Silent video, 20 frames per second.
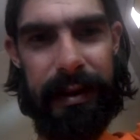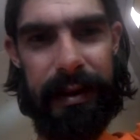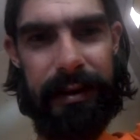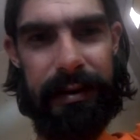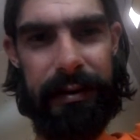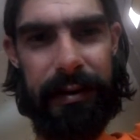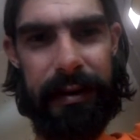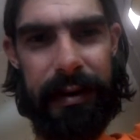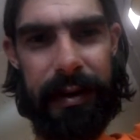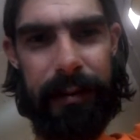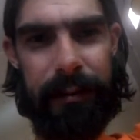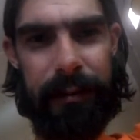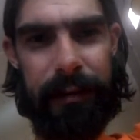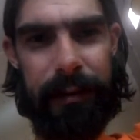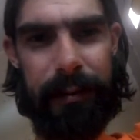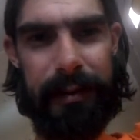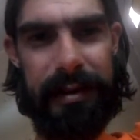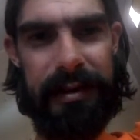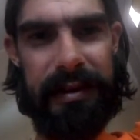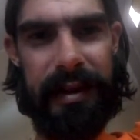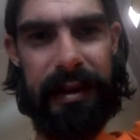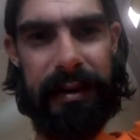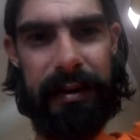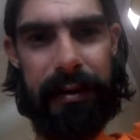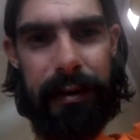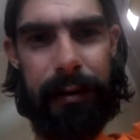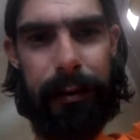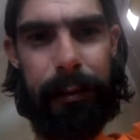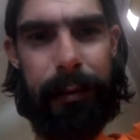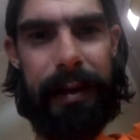I do come from a
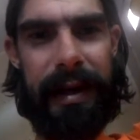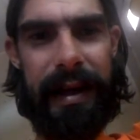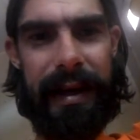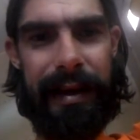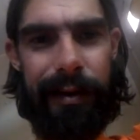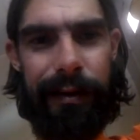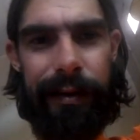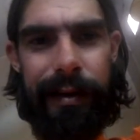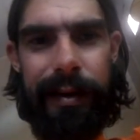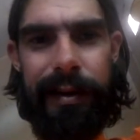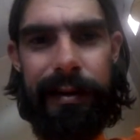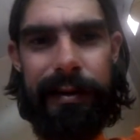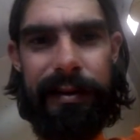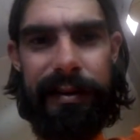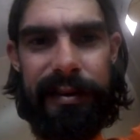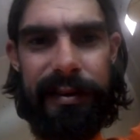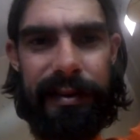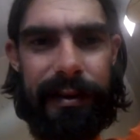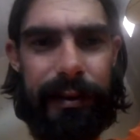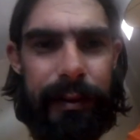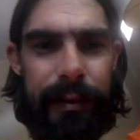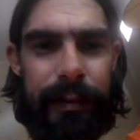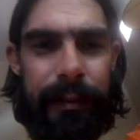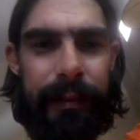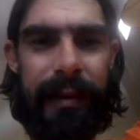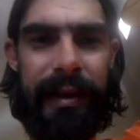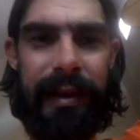technical background, so